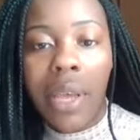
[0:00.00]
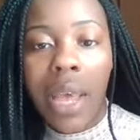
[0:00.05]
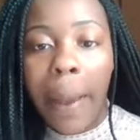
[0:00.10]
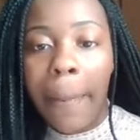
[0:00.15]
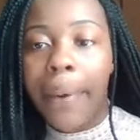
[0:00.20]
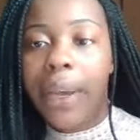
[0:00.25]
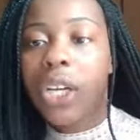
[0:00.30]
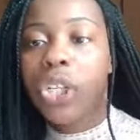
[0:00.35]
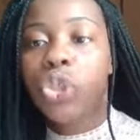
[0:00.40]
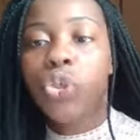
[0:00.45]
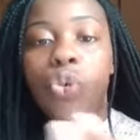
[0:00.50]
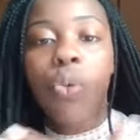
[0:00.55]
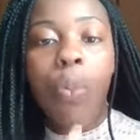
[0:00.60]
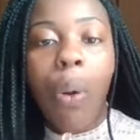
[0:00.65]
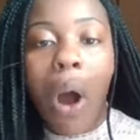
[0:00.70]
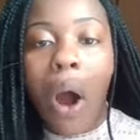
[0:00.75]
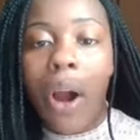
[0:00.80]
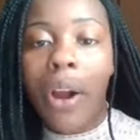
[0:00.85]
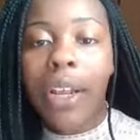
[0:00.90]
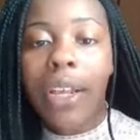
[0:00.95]
Because you
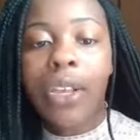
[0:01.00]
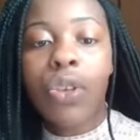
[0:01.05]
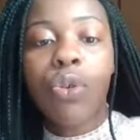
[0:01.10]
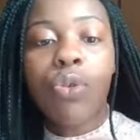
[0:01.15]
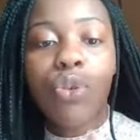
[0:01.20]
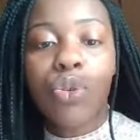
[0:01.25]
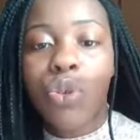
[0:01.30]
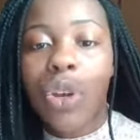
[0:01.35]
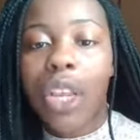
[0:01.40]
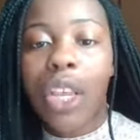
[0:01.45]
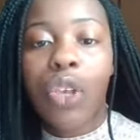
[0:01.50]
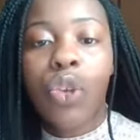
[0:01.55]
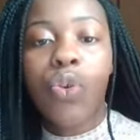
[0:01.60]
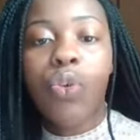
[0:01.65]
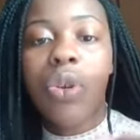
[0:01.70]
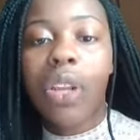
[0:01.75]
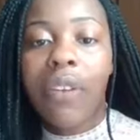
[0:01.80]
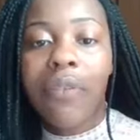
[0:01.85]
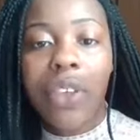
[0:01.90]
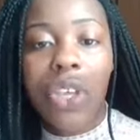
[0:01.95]
partying, you drinking, you
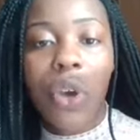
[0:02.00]
living